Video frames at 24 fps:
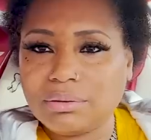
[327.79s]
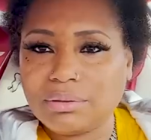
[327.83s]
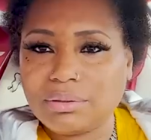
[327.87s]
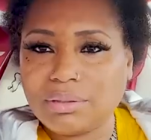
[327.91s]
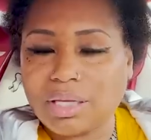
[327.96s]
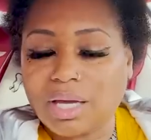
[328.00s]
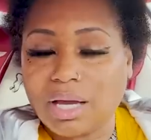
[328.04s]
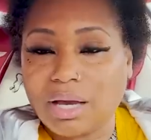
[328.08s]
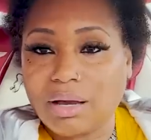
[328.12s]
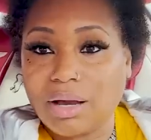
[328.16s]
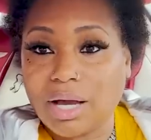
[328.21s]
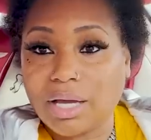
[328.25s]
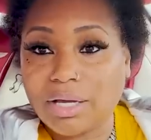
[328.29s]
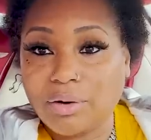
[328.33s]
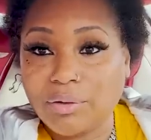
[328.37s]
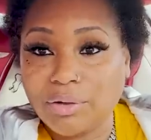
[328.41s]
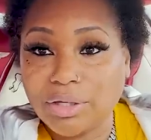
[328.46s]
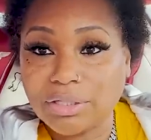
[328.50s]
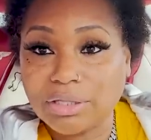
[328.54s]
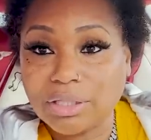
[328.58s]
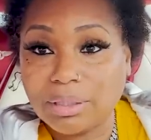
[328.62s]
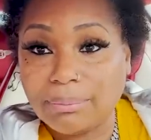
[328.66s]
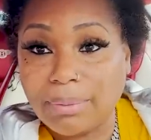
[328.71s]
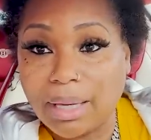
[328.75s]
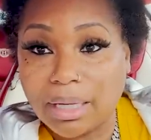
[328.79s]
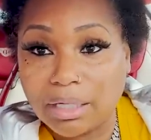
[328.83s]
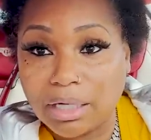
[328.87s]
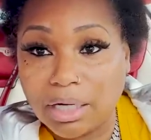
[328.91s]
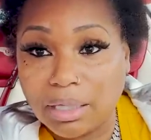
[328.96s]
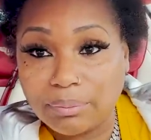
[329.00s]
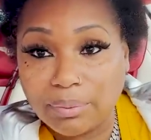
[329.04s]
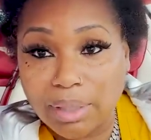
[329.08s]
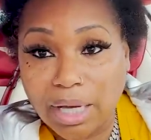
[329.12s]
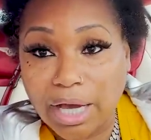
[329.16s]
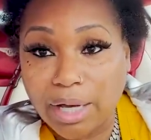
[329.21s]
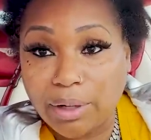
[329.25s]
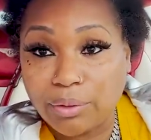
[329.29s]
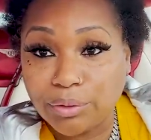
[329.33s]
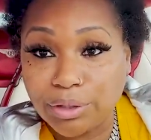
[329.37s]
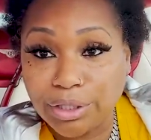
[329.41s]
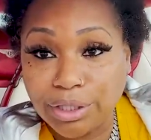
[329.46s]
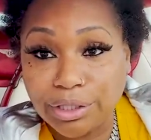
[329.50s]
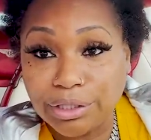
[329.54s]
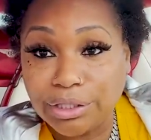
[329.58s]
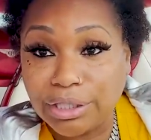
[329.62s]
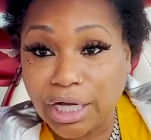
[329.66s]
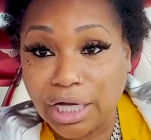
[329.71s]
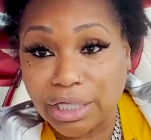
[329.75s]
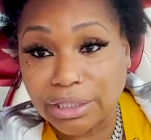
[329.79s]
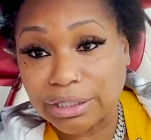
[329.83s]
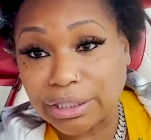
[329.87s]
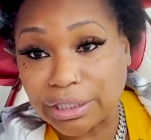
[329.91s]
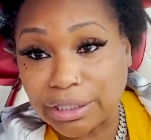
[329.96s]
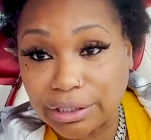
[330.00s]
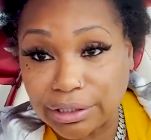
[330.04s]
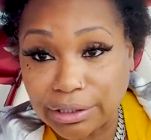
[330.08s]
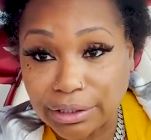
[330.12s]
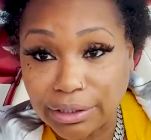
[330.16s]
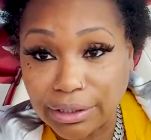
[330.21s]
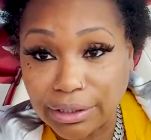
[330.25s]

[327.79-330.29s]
Y'all, I don't hit them back up. I don't hear nothing.